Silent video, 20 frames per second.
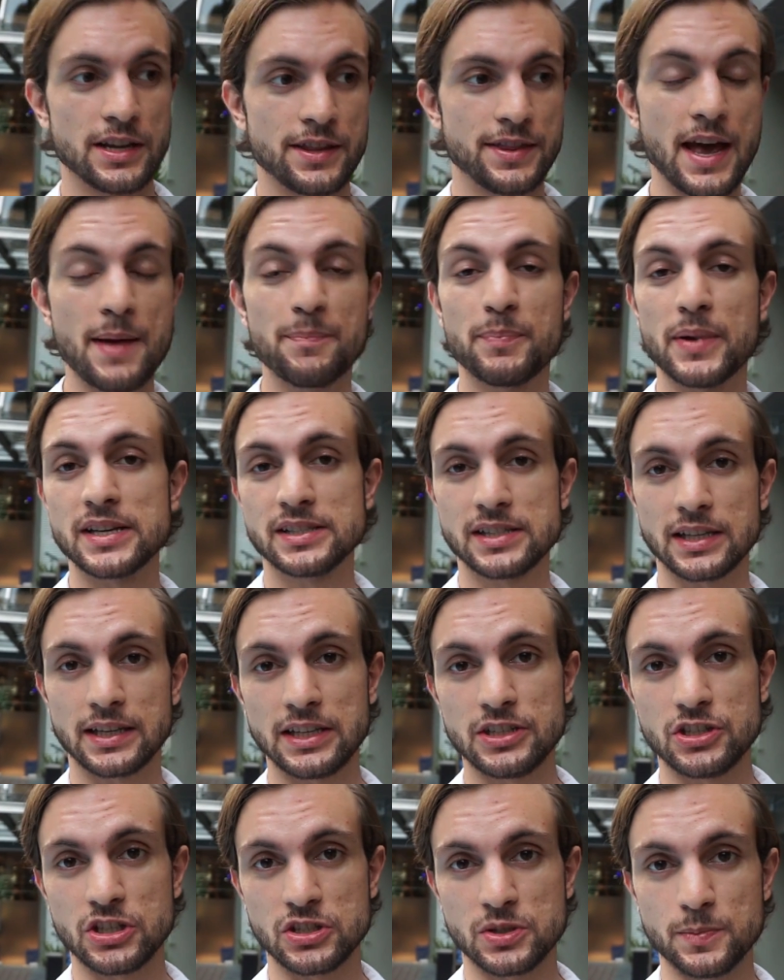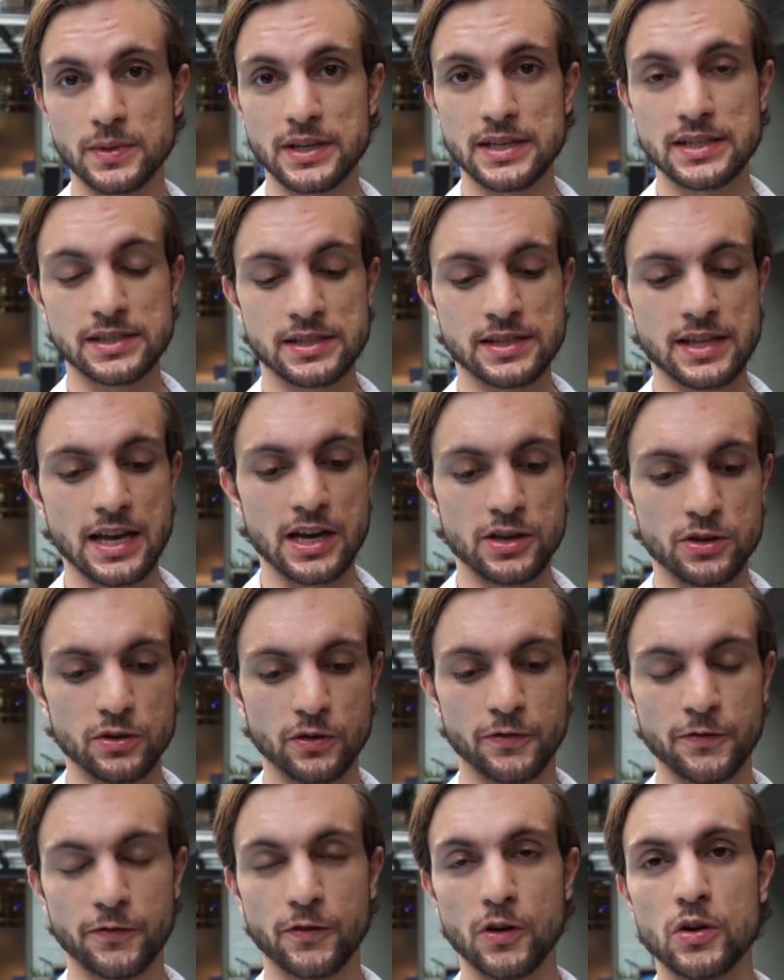That basically just means that
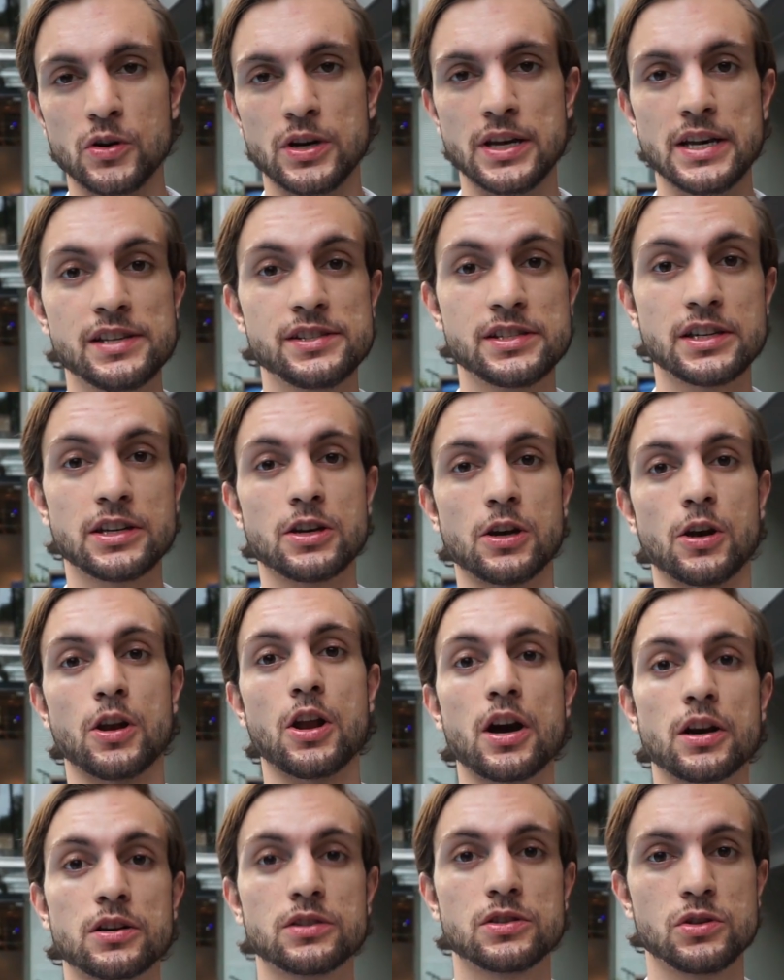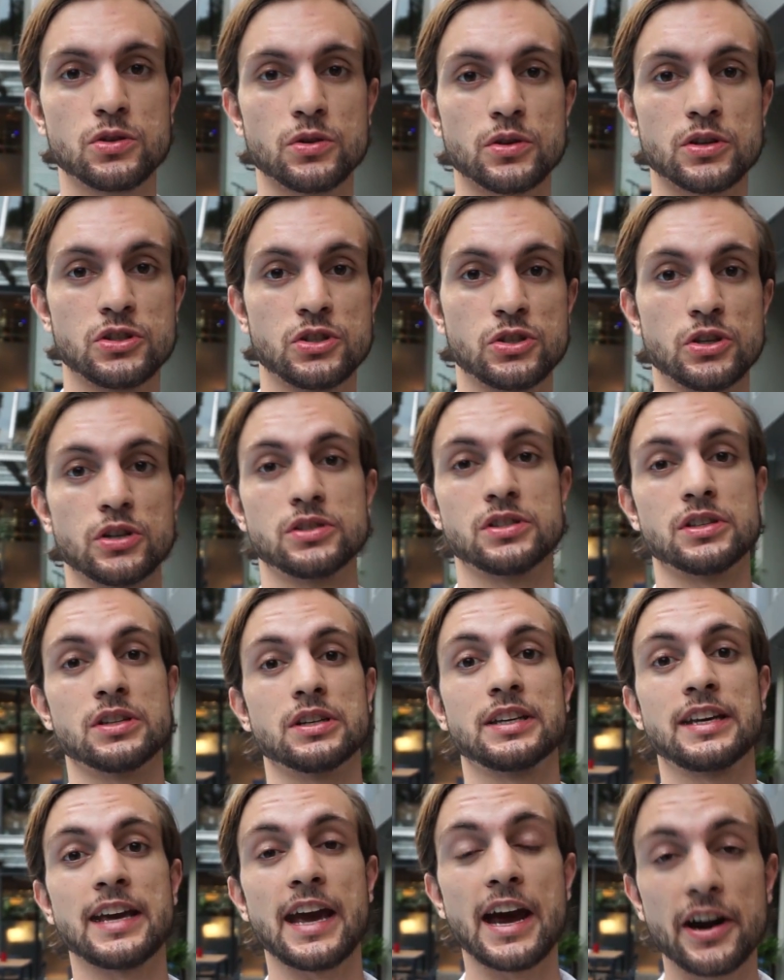your phone isn't locked to a
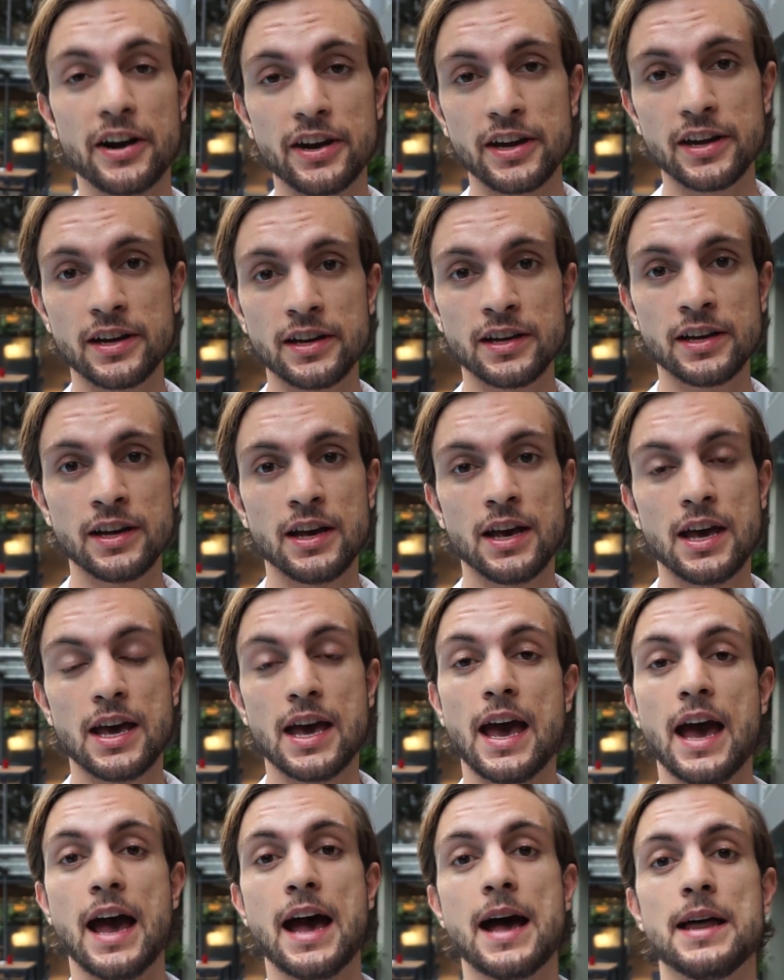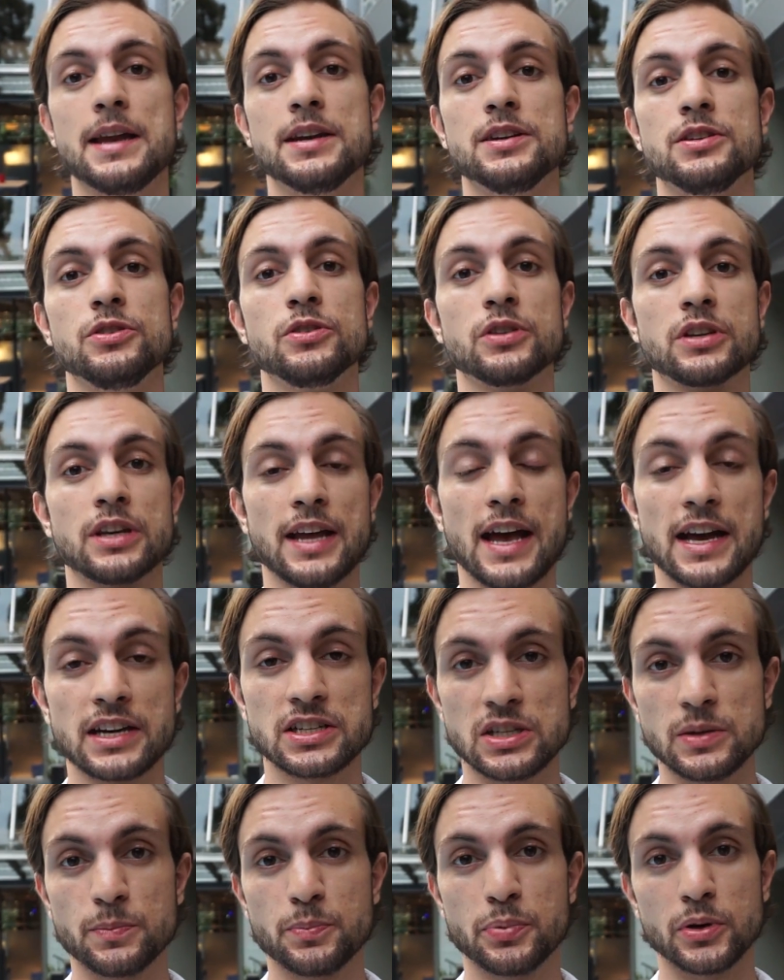certain carrier, and you can
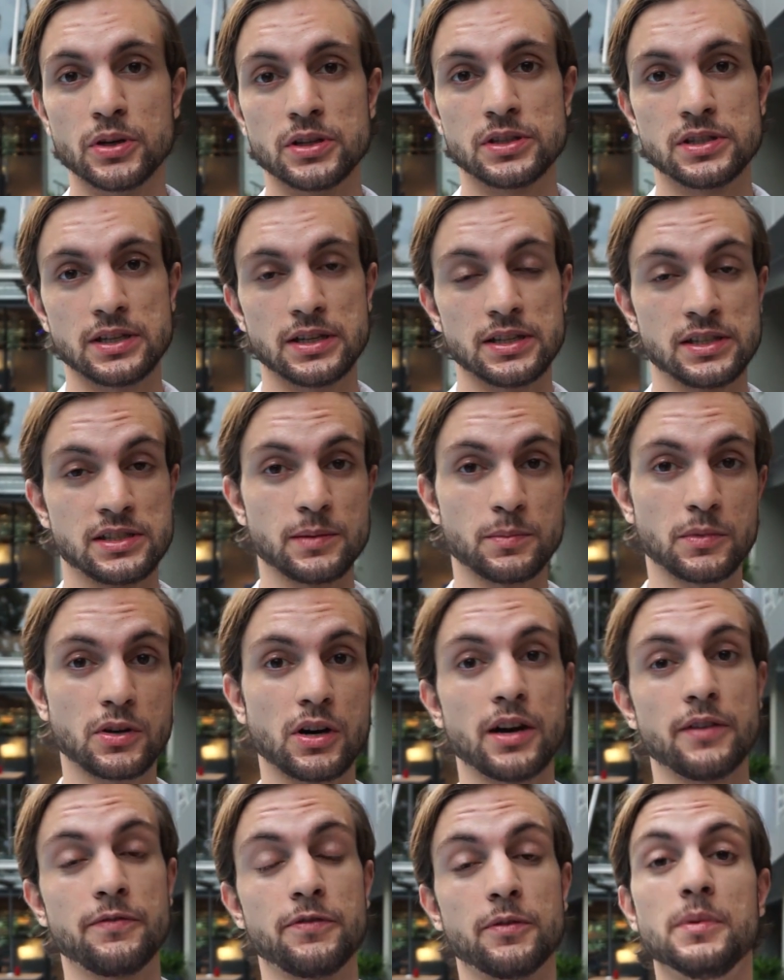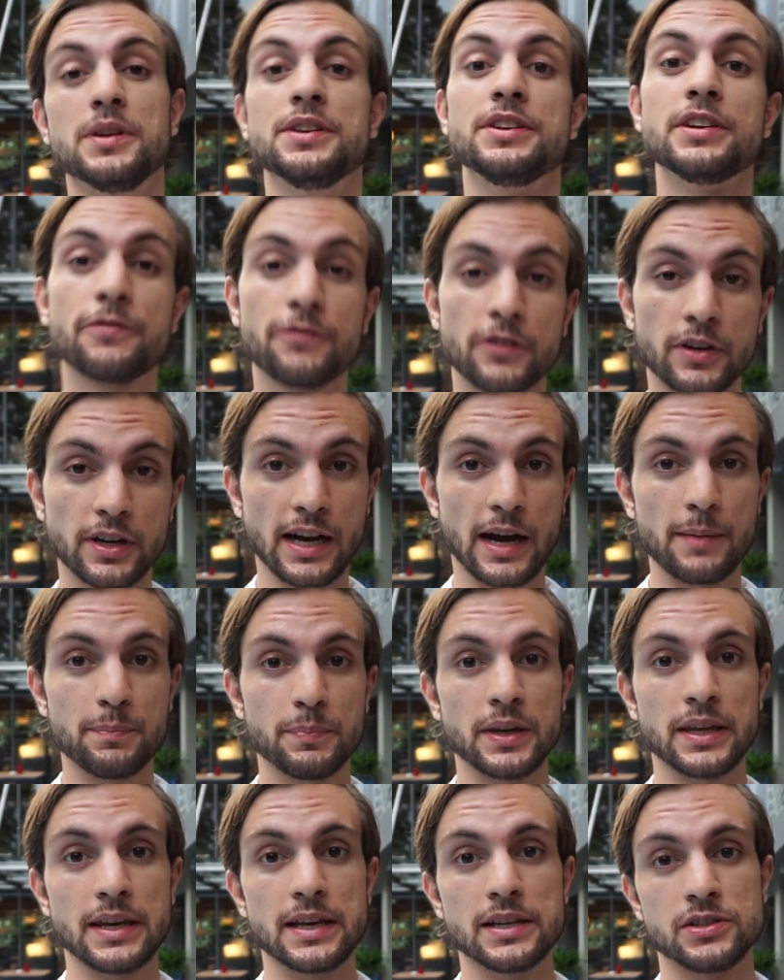actually put a SIM card from a different
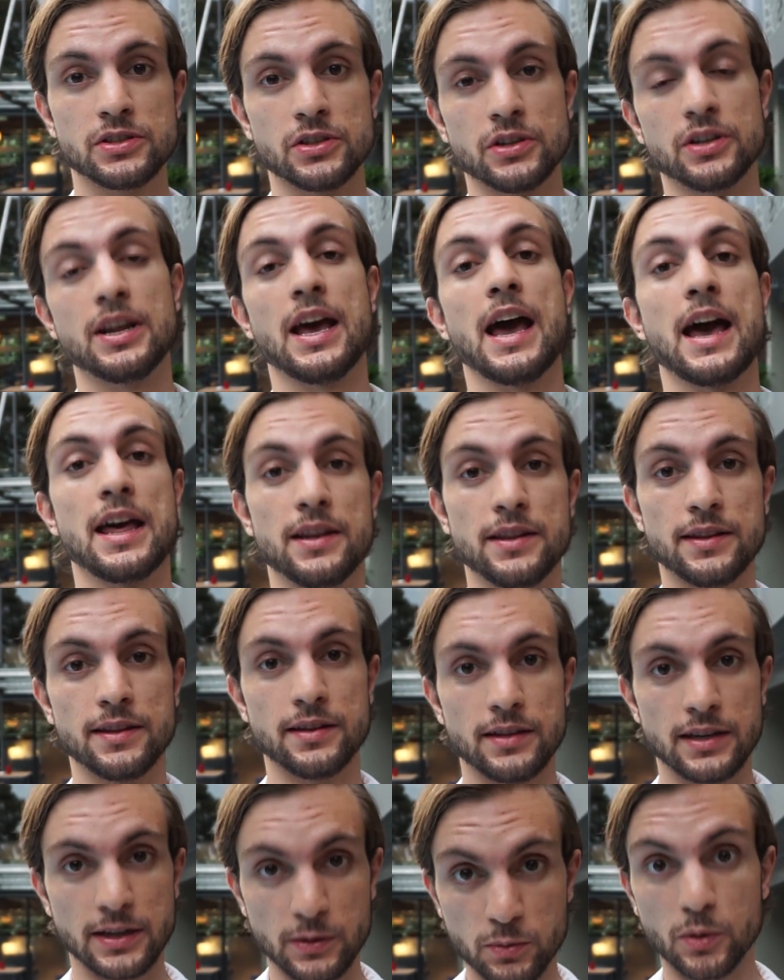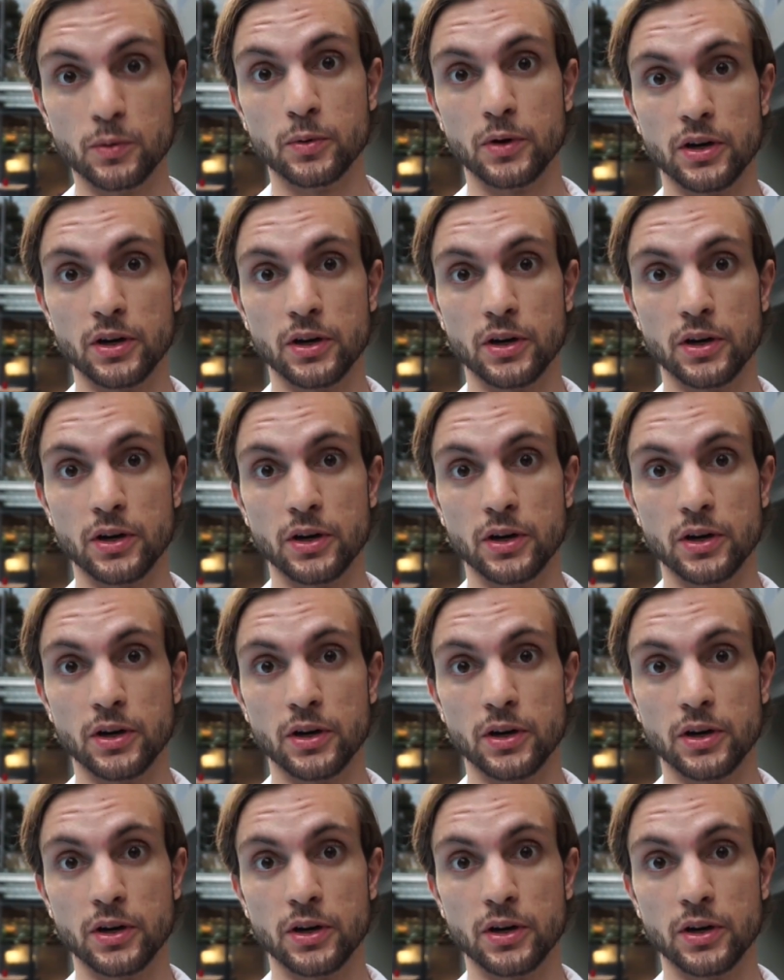company into it and it will